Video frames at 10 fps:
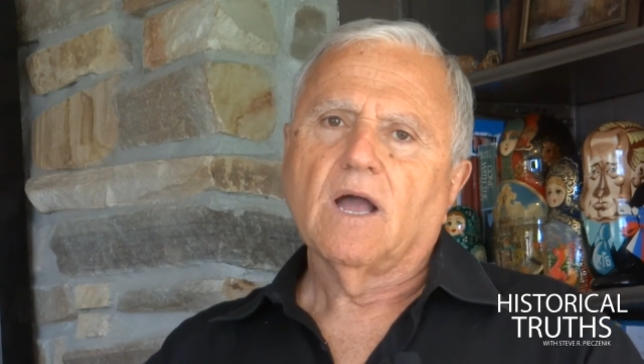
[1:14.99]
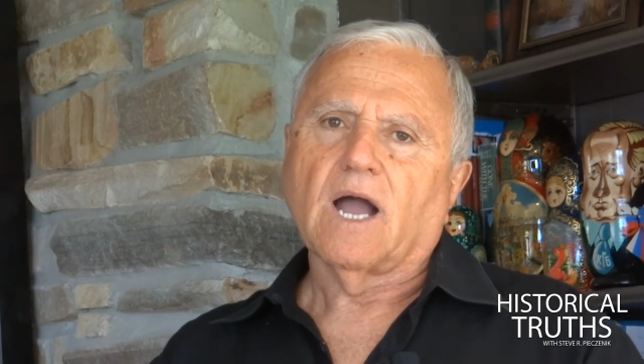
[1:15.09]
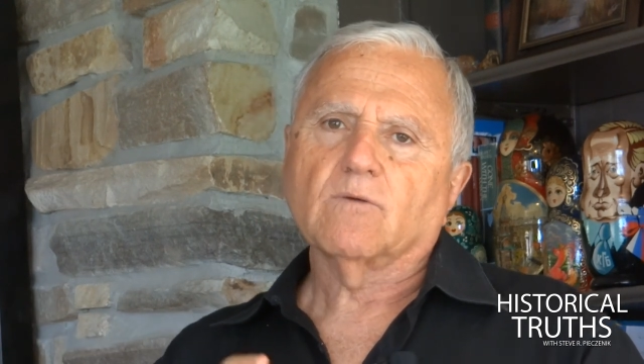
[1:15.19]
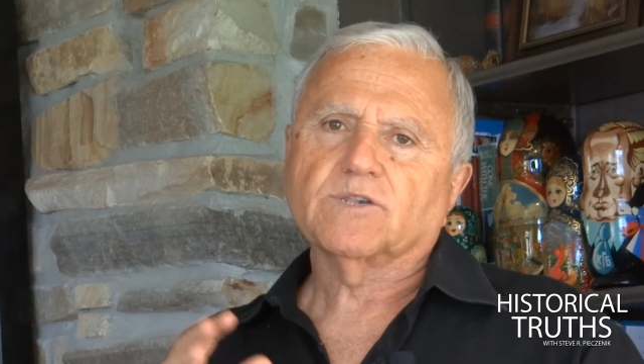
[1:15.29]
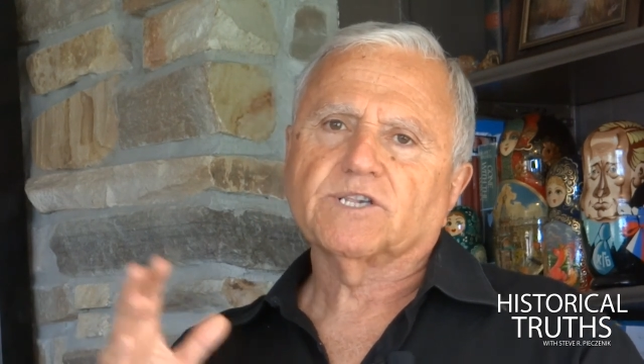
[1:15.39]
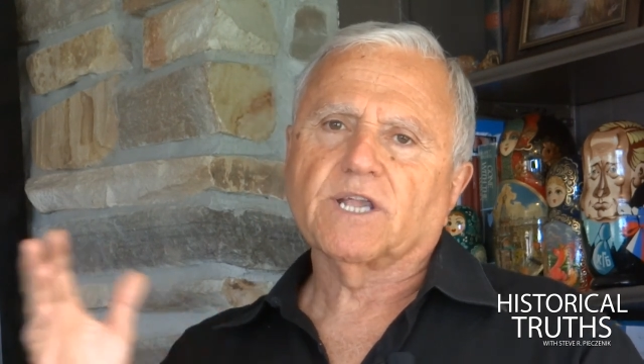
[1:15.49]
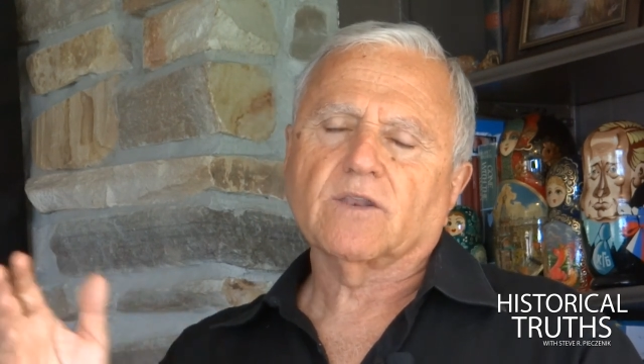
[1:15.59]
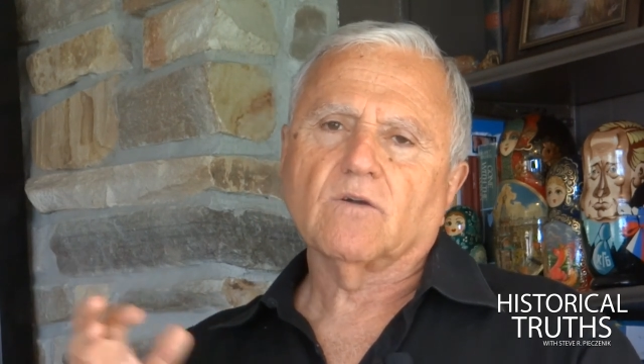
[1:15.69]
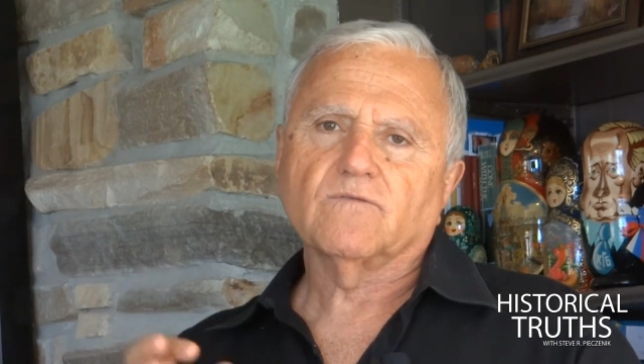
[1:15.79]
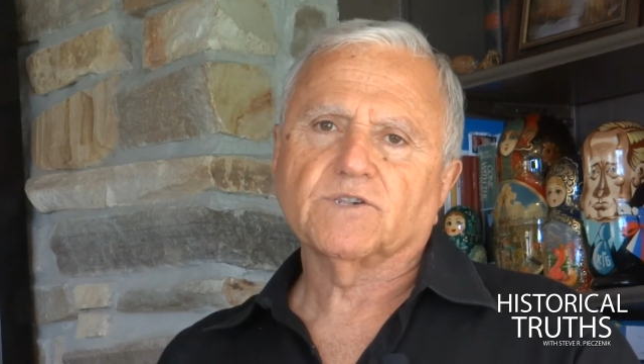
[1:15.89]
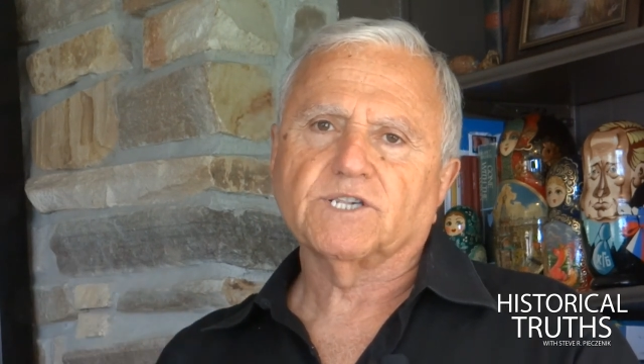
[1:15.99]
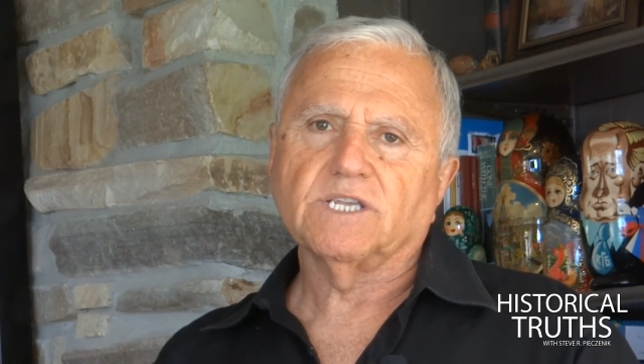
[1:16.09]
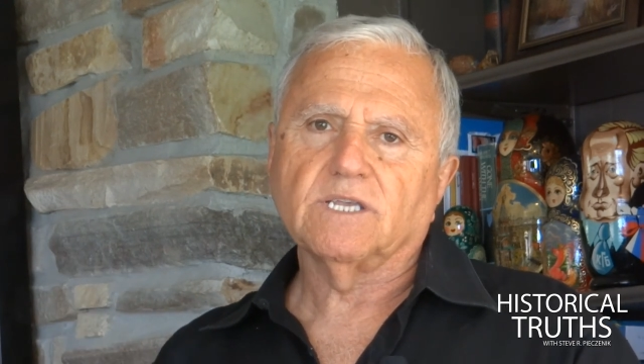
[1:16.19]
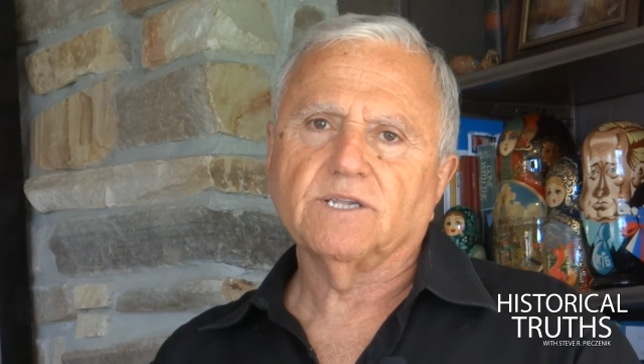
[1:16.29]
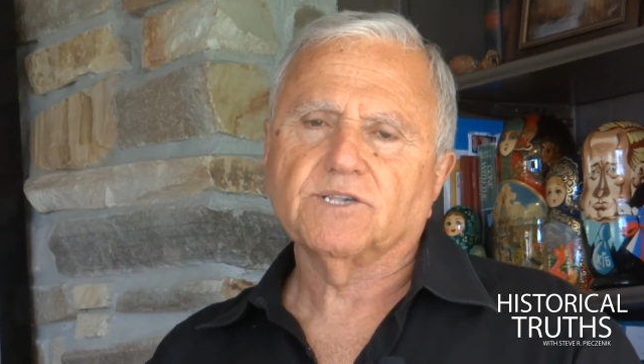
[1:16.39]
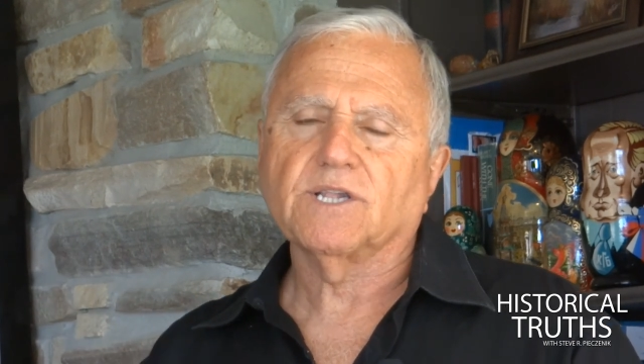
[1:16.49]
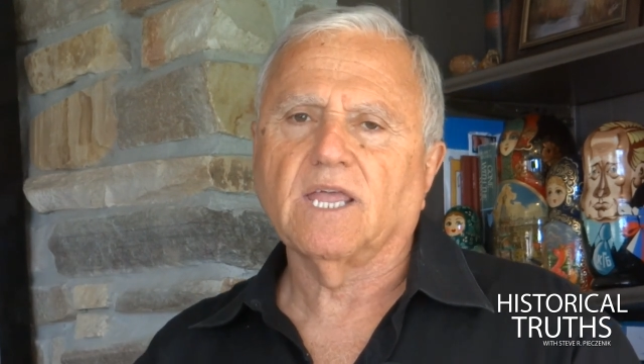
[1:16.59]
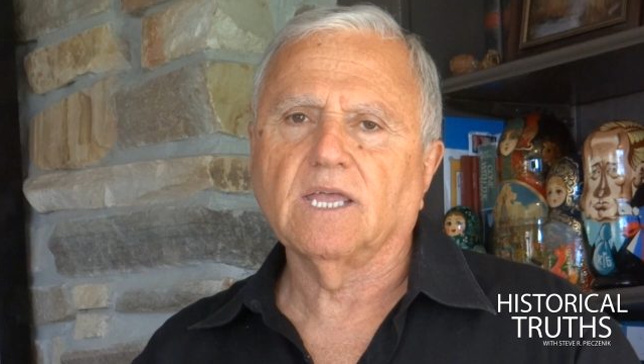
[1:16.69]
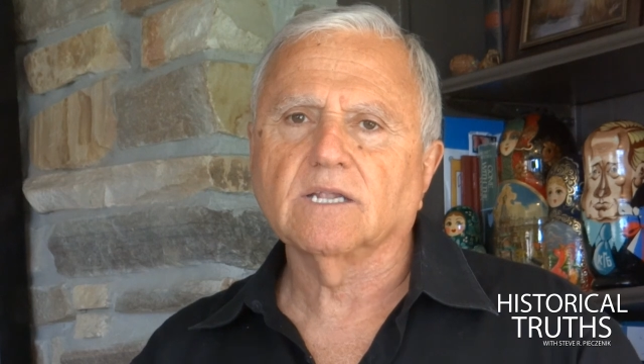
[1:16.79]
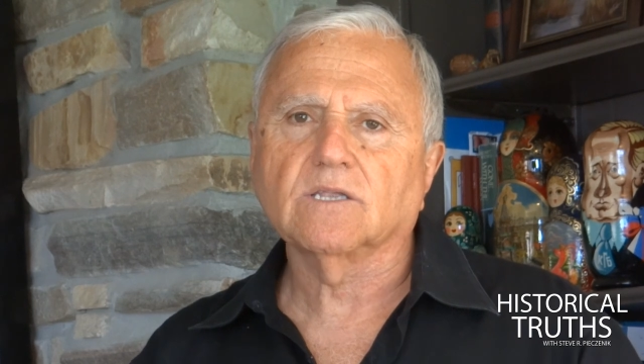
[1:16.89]
I was sent overseas
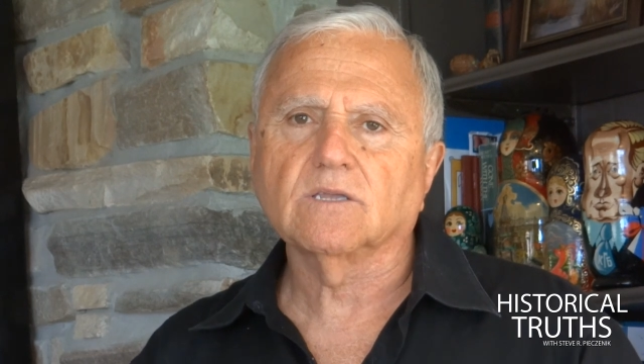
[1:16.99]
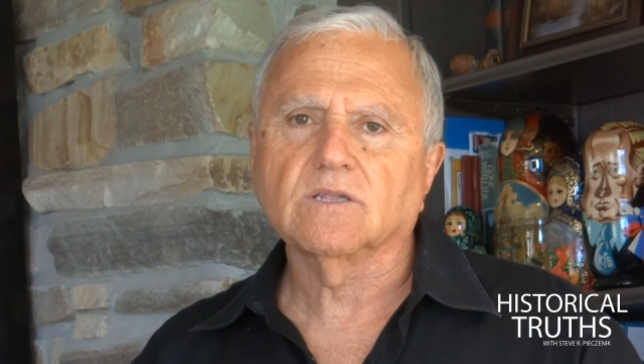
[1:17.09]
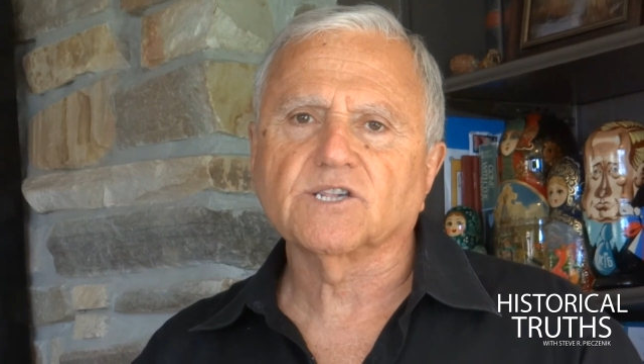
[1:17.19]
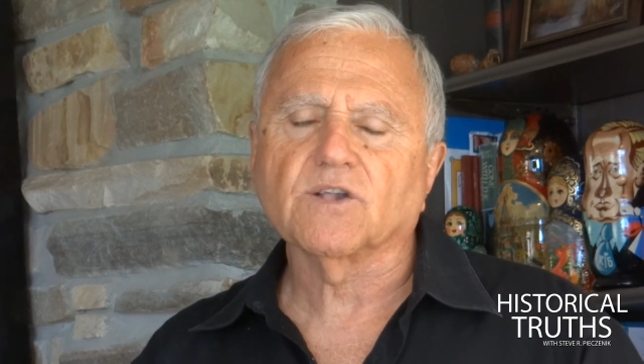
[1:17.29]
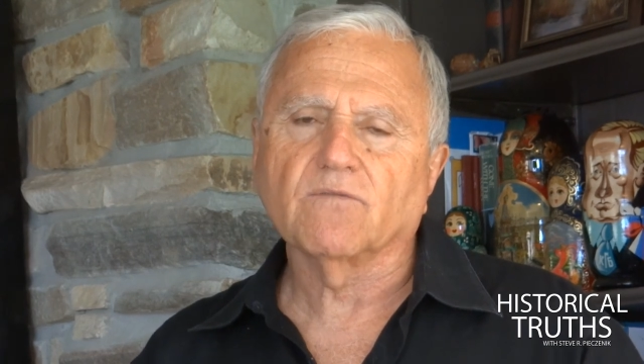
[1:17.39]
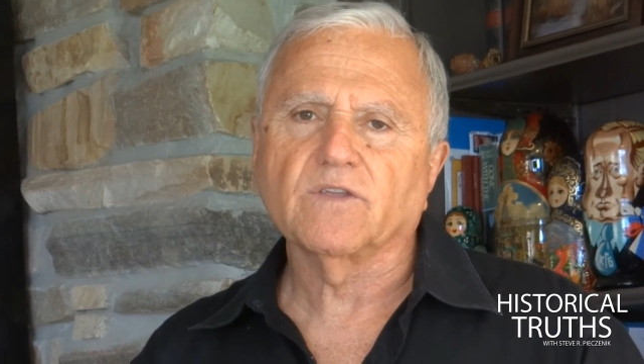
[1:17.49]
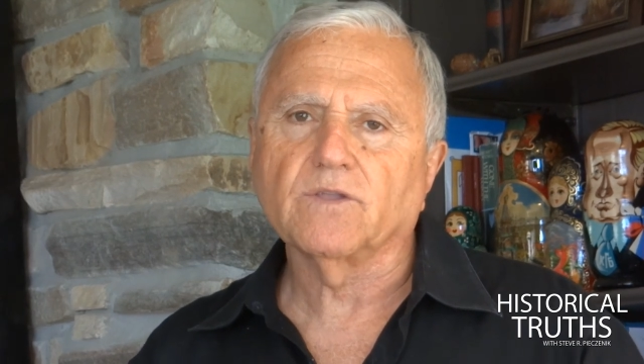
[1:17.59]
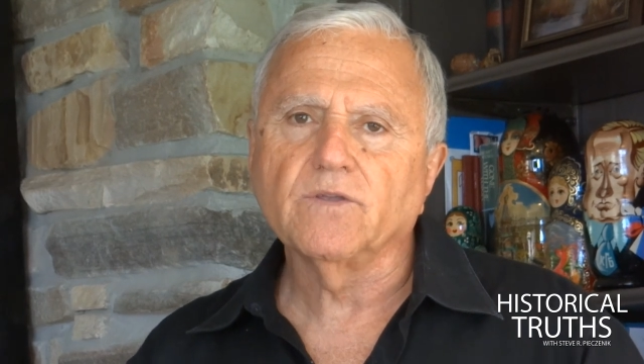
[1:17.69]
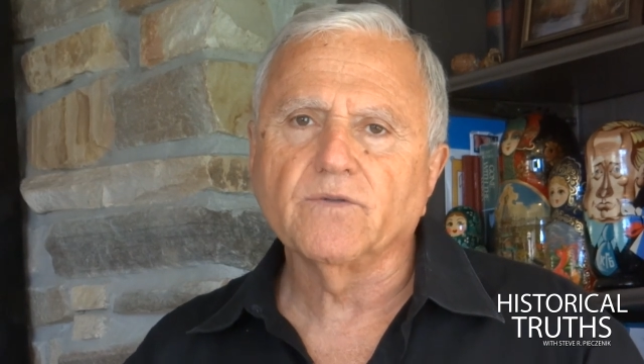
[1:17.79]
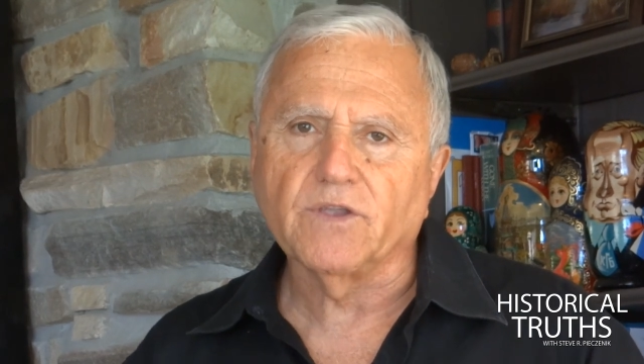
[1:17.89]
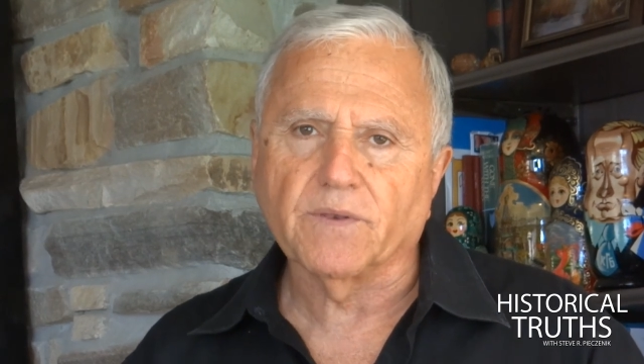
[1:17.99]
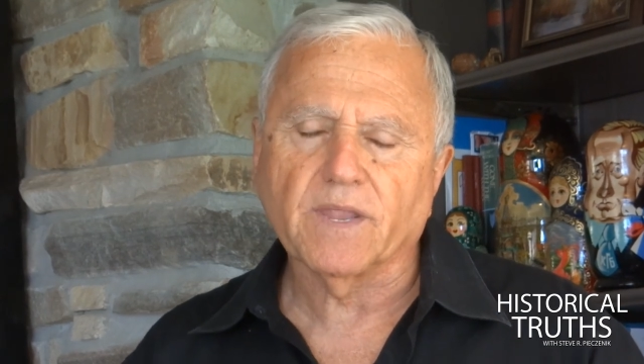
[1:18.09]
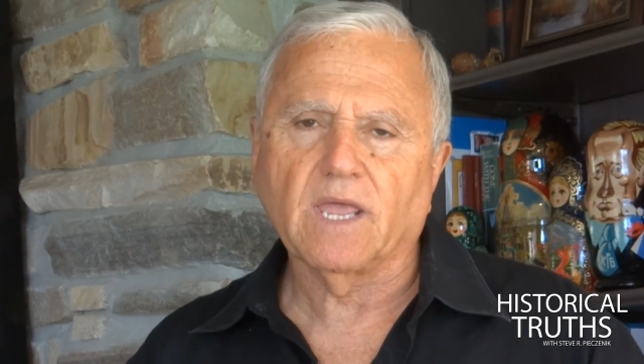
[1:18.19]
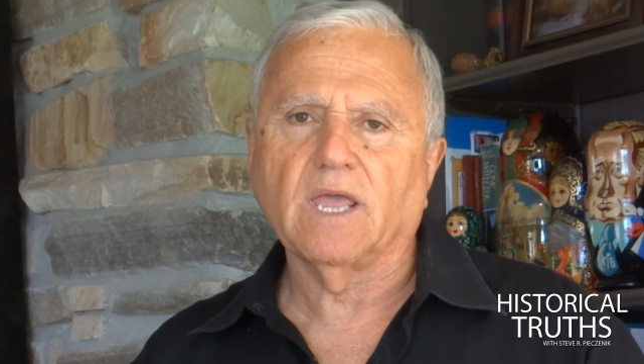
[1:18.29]
into the Soviet Union.